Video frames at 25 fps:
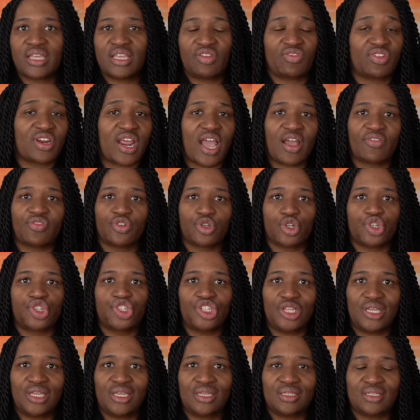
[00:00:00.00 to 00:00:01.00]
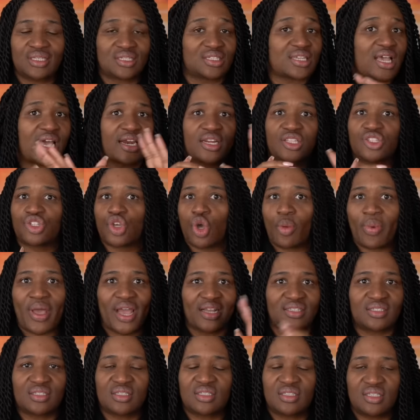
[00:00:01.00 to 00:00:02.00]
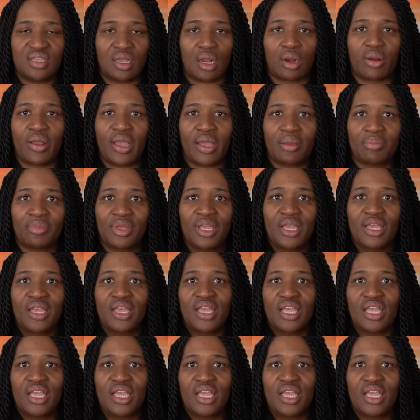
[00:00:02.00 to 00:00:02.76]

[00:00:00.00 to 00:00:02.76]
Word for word: even after she decided to go back to the C R M.